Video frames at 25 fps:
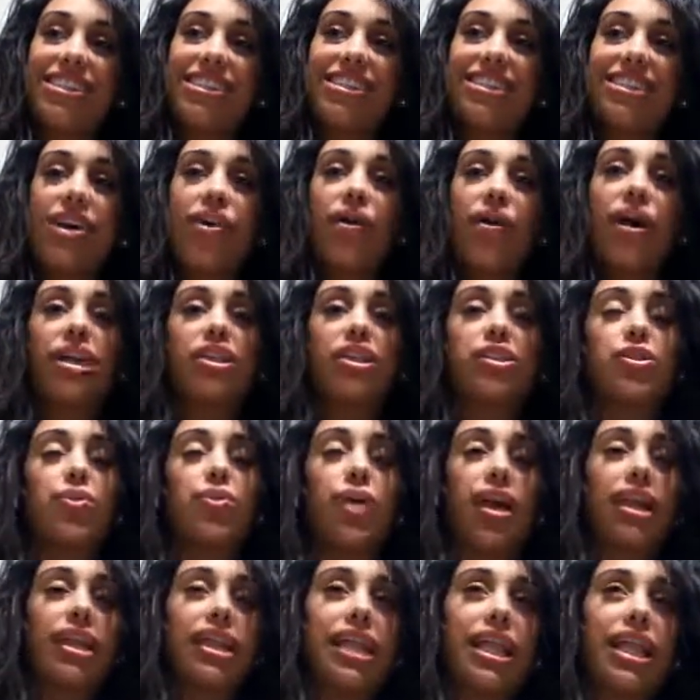So I do
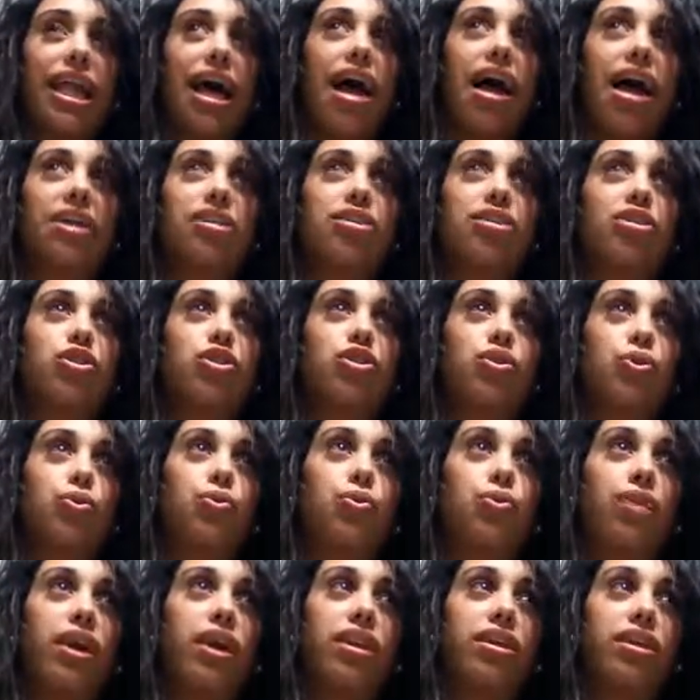end class
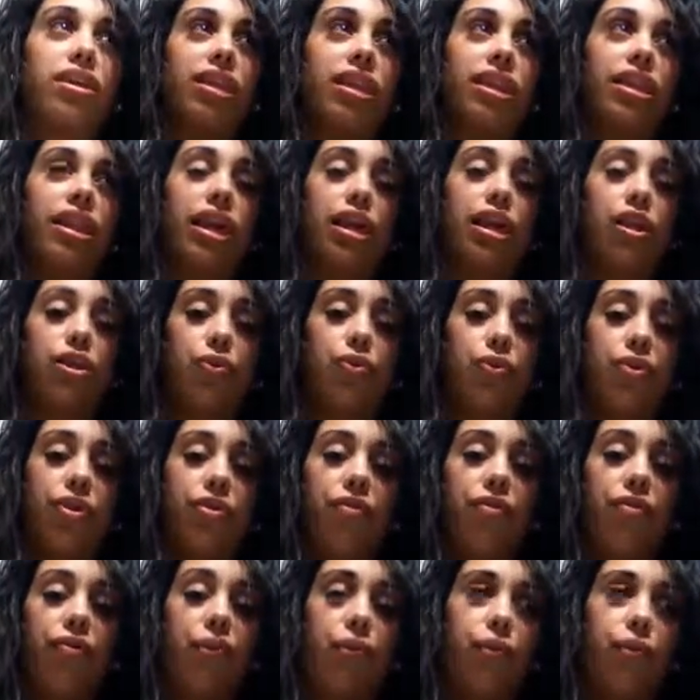soon, I think in like 3 or
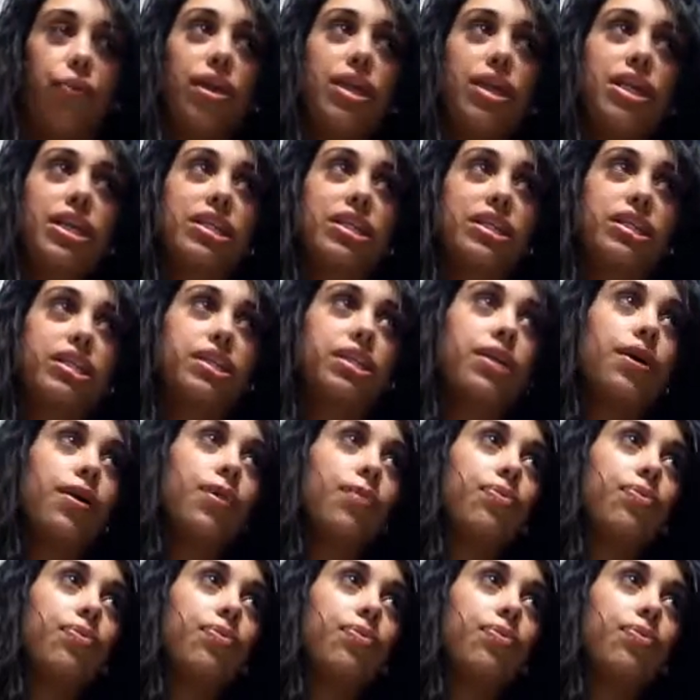4 weeks.